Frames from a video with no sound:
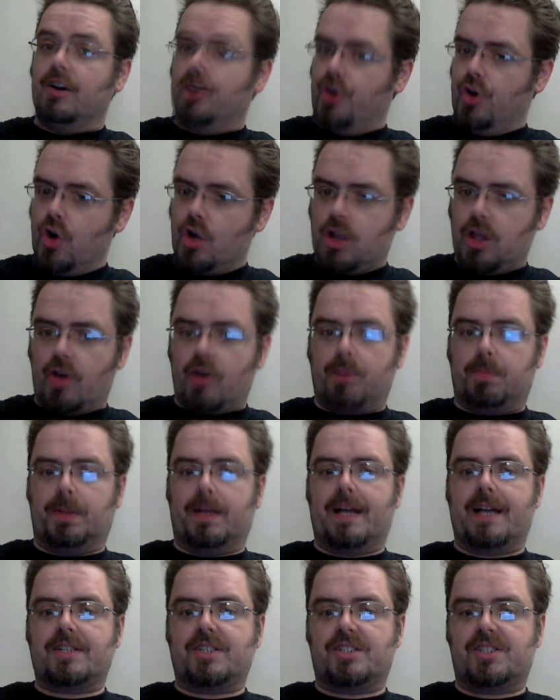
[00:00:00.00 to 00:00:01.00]
no
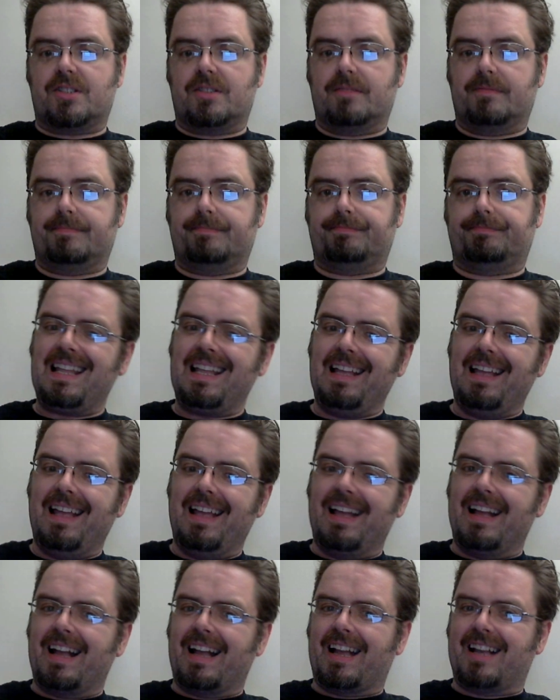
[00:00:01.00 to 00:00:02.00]
chloroplasts,
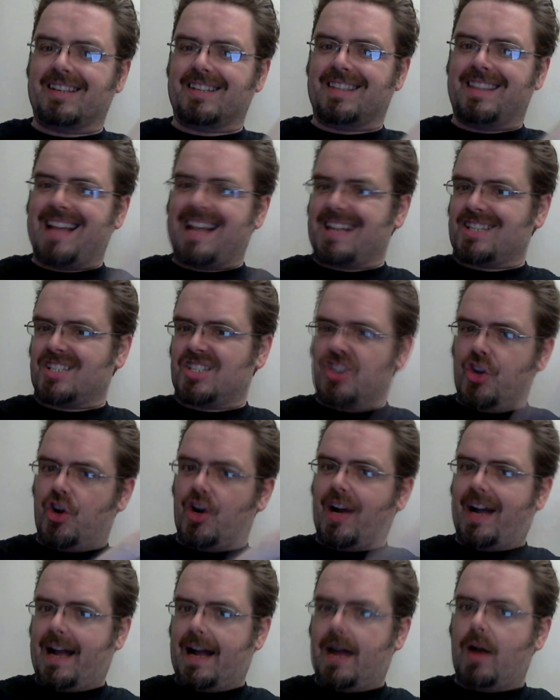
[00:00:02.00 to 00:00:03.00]
because that's
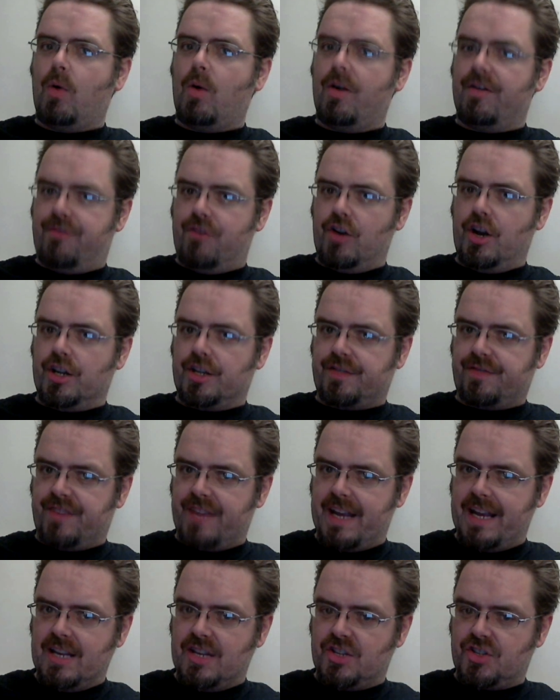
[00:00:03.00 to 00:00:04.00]
not how a fungus
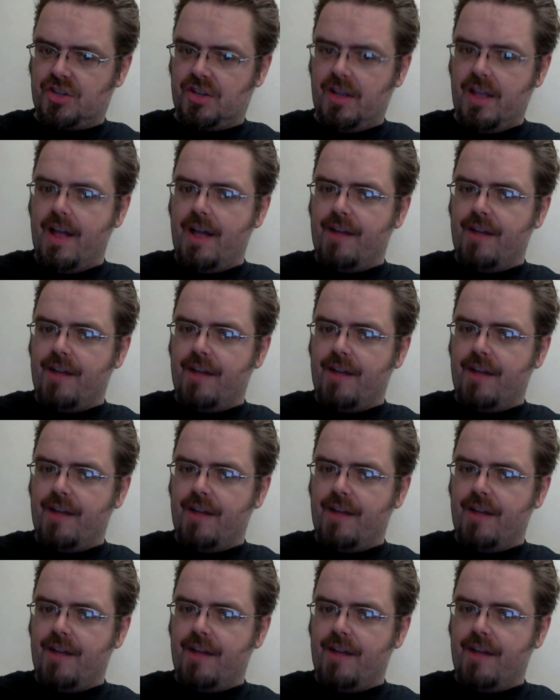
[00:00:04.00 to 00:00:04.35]
feeds.